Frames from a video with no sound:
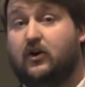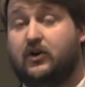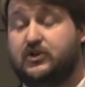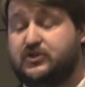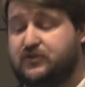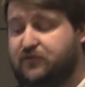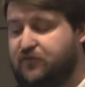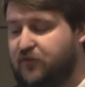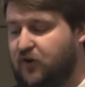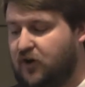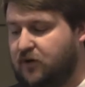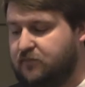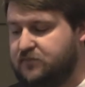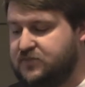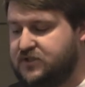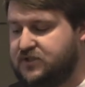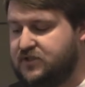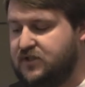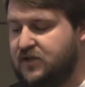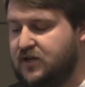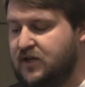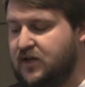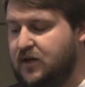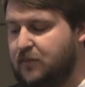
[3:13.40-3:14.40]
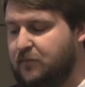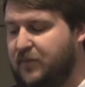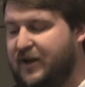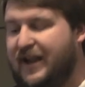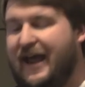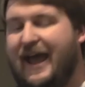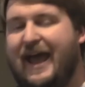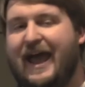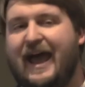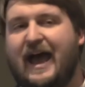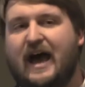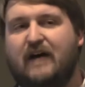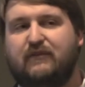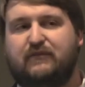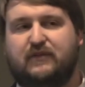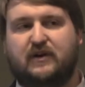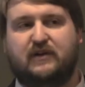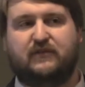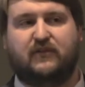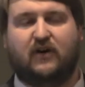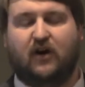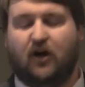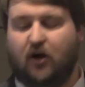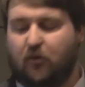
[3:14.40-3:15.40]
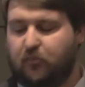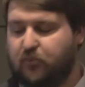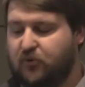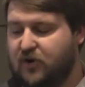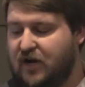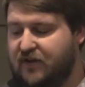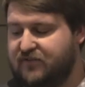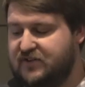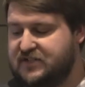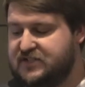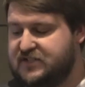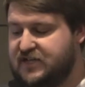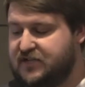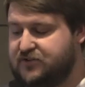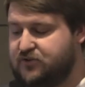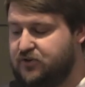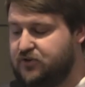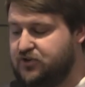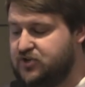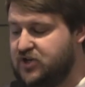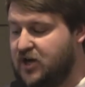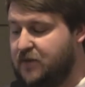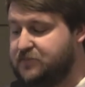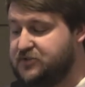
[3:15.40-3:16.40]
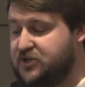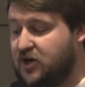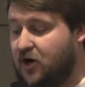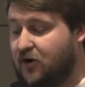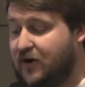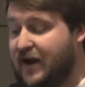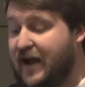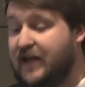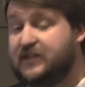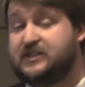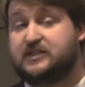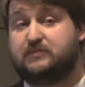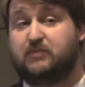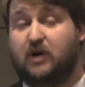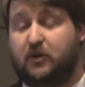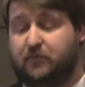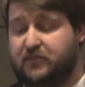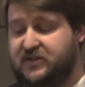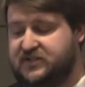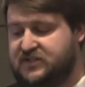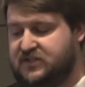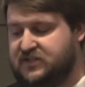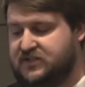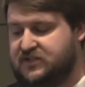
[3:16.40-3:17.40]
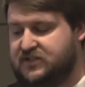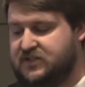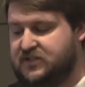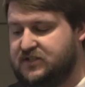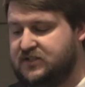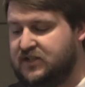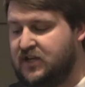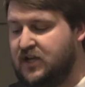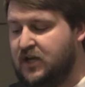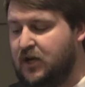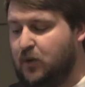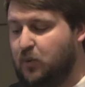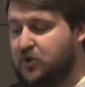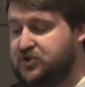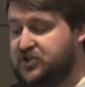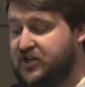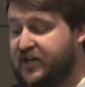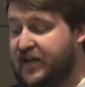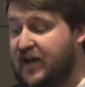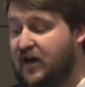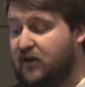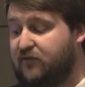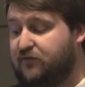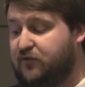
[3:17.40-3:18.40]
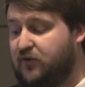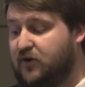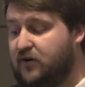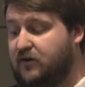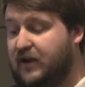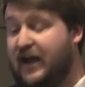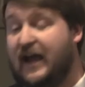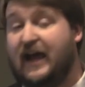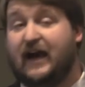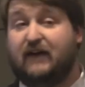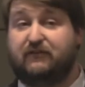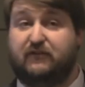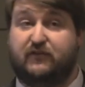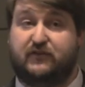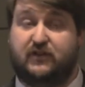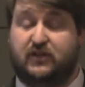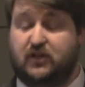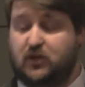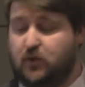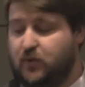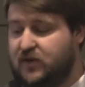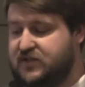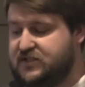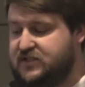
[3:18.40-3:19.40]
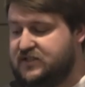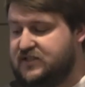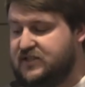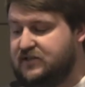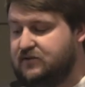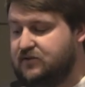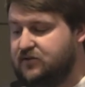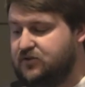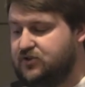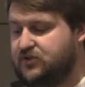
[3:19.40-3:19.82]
large firms, but half of all private sector jobs are at small businesses, which account for half of the US